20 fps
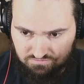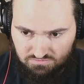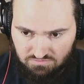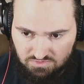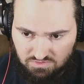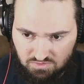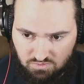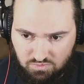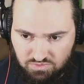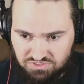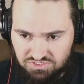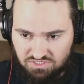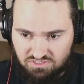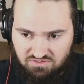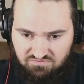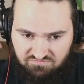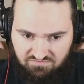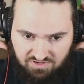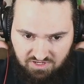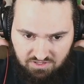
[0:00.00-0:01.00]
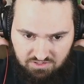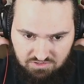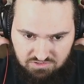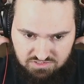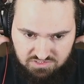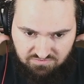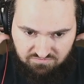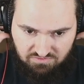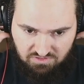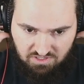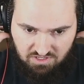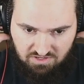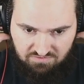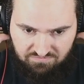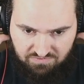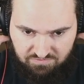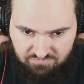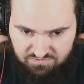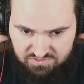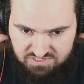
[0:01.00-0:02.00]
we share the values of love
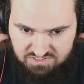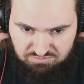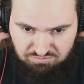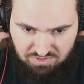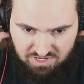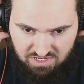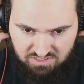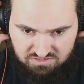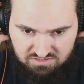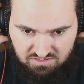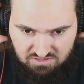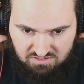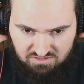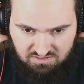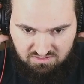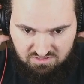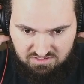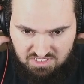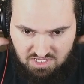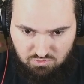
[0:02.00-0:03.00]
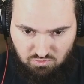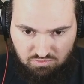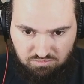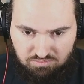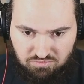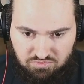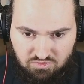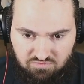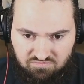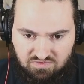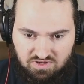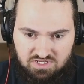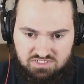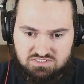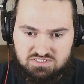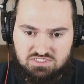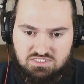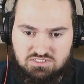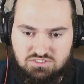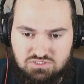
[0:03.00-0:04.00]
and respect that will move us
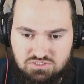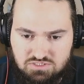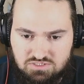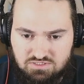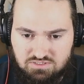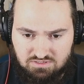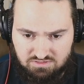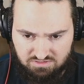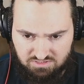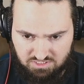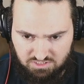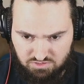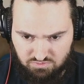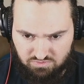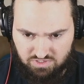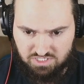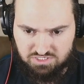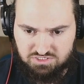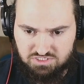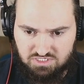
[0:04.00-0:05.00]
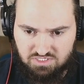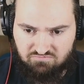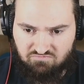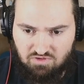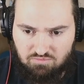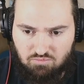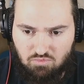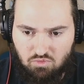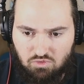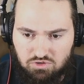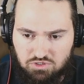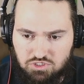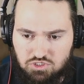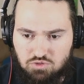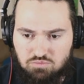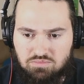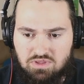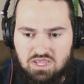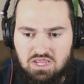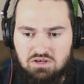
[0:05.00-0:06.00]
in the direction of a more
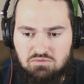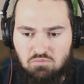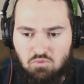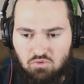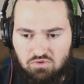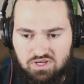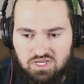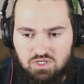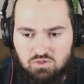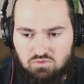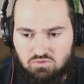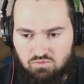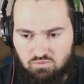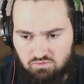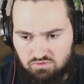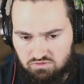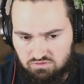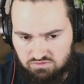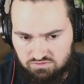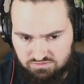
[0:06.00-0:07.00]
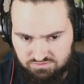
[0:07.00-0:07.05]
humane, more equal world.